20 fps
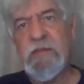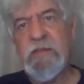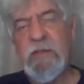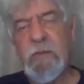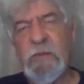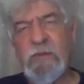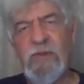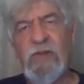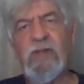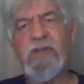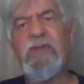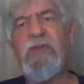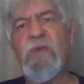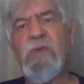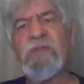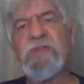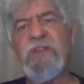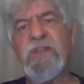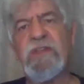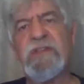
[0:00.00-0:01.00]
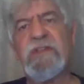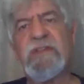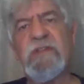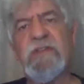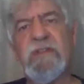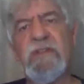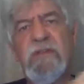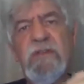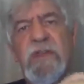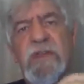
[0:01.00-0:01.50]
When God calls us,
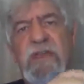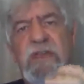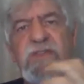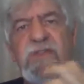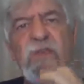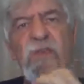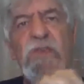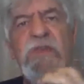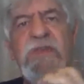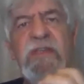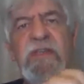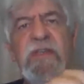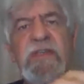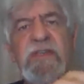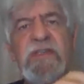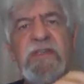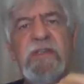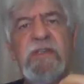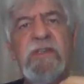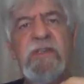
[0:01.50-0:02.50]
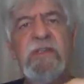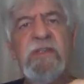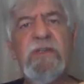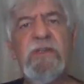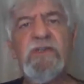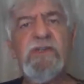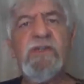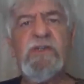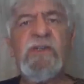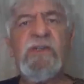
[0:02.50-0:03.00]
He's calling us
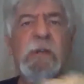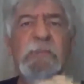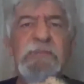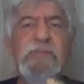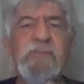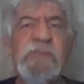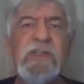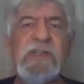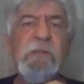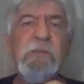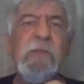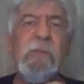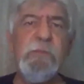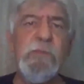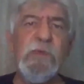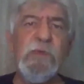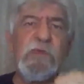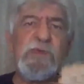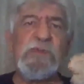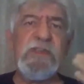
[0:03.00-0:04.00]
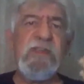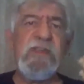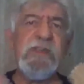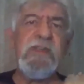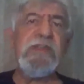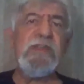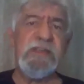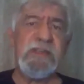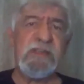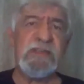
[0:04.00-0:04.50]
to come to Him because He
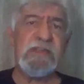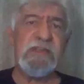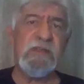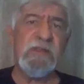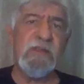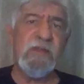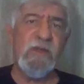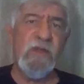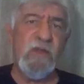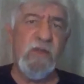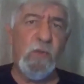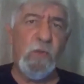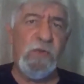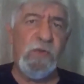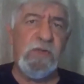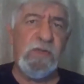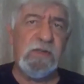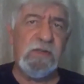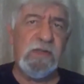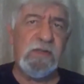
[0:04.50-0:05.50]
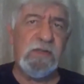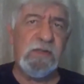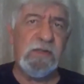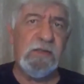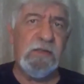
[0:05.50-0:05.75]
is the winning line.